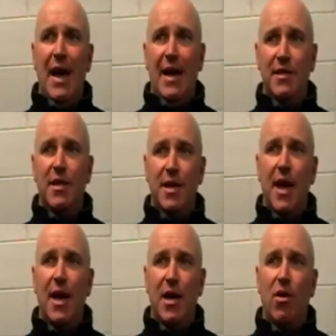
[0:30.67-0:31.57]
as the day
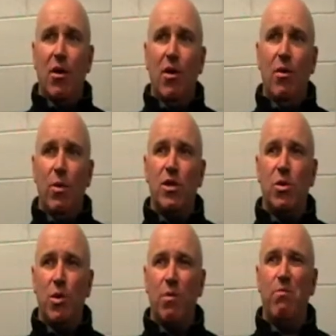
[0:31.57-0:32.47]
got on. We
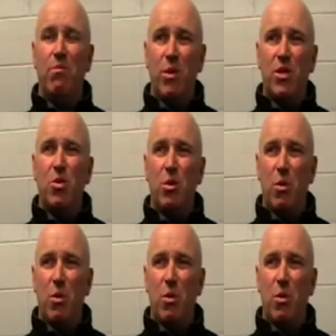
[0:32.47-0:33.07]
sort of